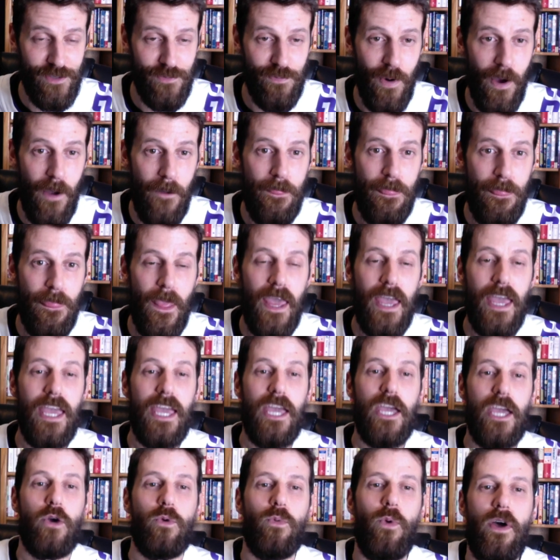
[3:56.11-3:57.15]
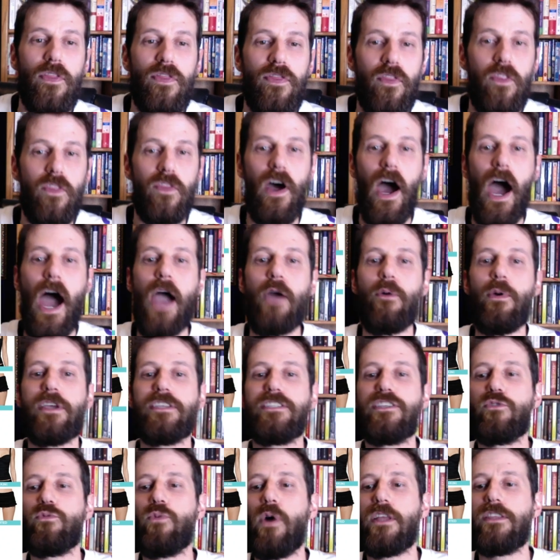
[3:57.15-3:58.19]
But what the
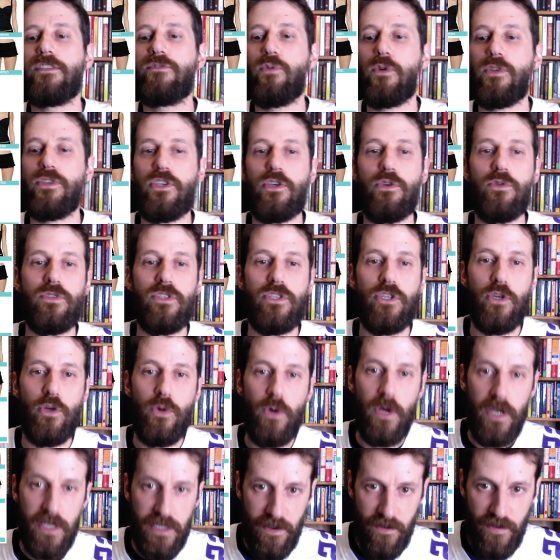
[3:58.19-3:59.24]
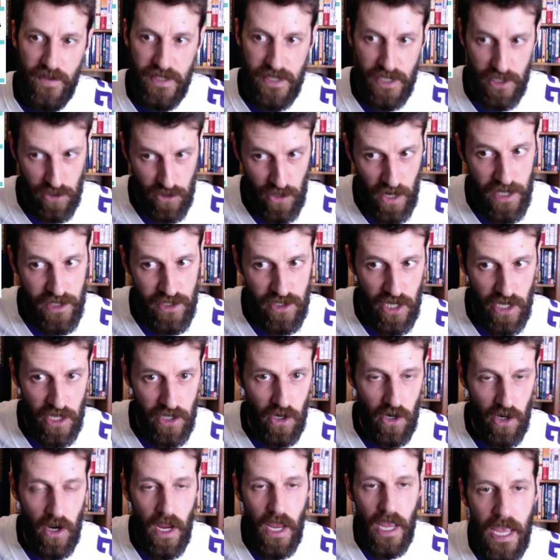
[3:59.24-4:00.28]
high-waisted ones will do too is if it's a
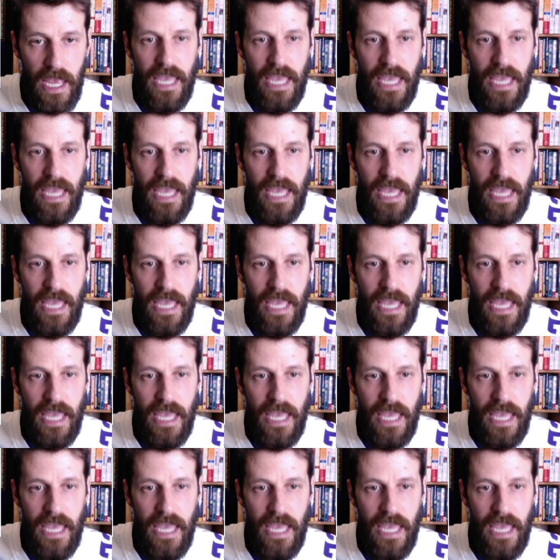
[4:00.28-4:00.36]
transgender,